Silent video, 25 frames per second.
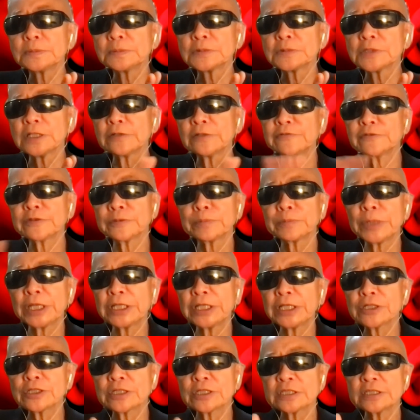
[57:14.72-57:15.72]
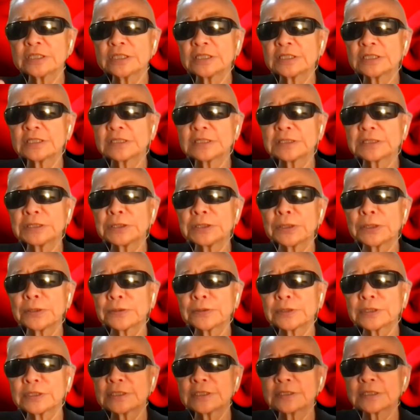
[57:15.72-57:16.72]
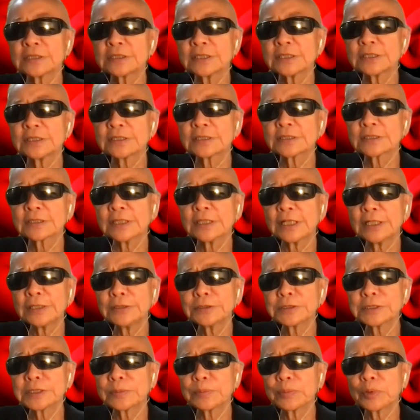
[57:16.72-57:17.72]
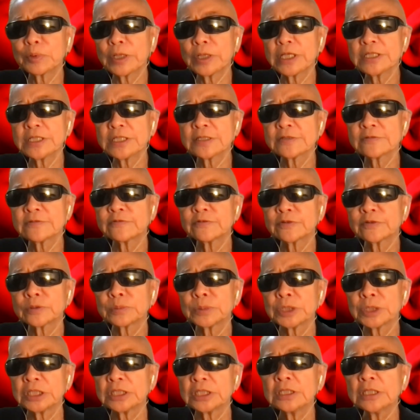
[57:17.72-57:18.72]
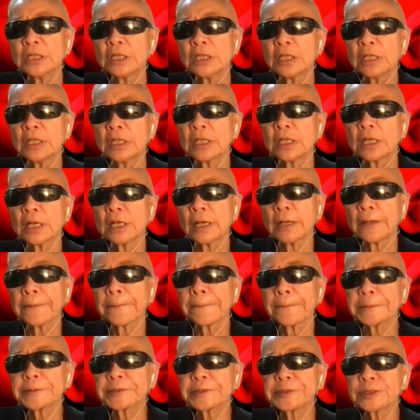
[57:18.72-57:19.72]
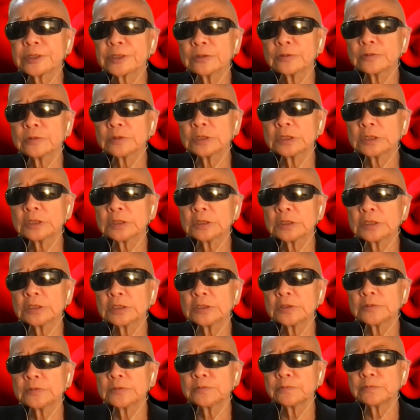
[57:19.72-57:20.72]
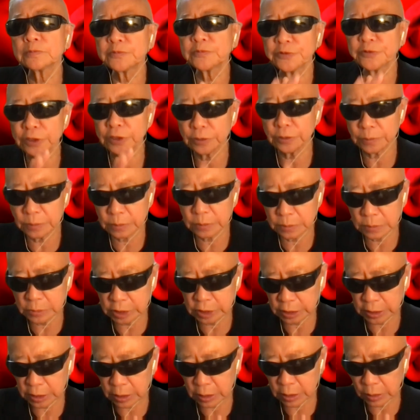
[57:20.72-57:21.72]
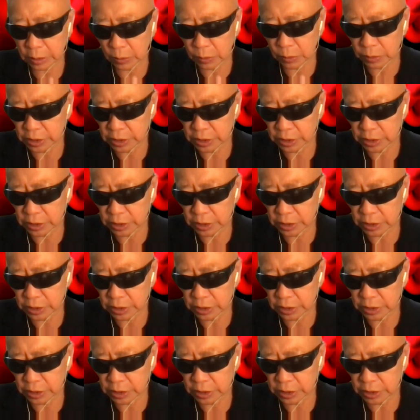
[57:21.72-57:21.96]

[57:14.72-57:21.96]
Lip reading: affirmation, it's kind of surprising for me. So the film, all